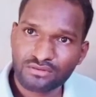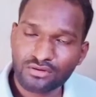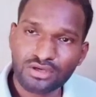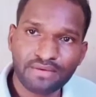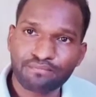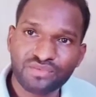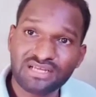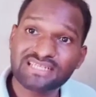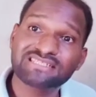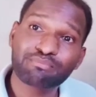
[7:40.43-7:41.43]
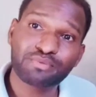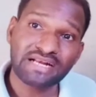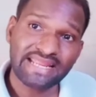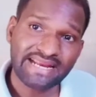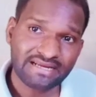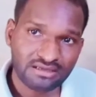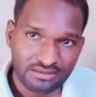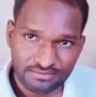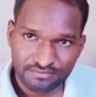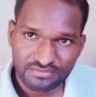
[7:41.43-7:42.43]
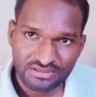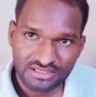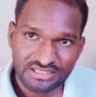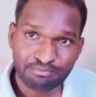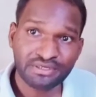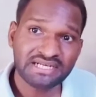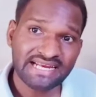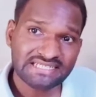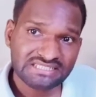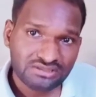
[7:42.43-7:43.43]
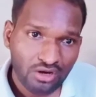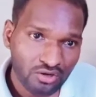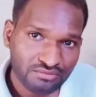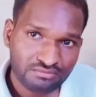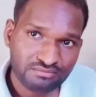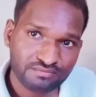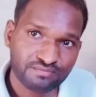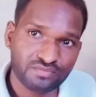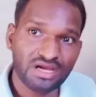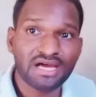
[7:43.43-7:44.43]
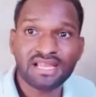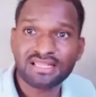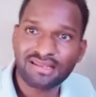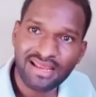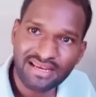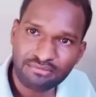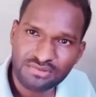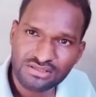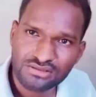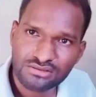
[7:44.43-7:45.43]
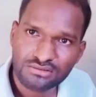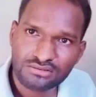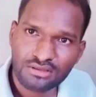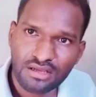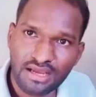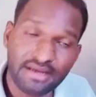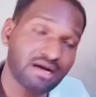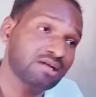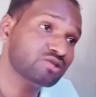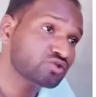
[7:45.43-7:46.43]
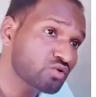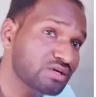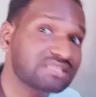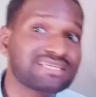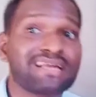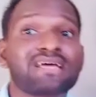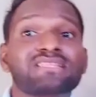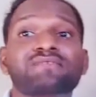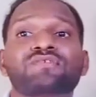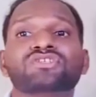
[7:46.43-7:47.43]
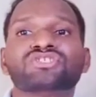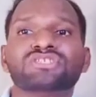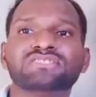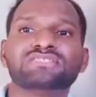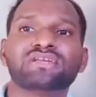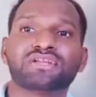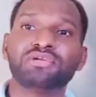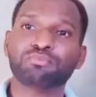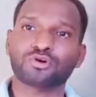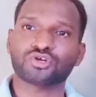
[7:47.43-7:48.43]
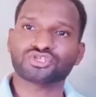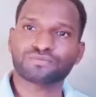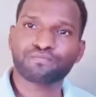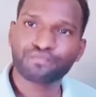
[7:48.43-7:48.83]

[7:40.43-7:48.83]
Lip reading: Okay, it is a predator. It predates on another animals, and also its another function is the reproduction.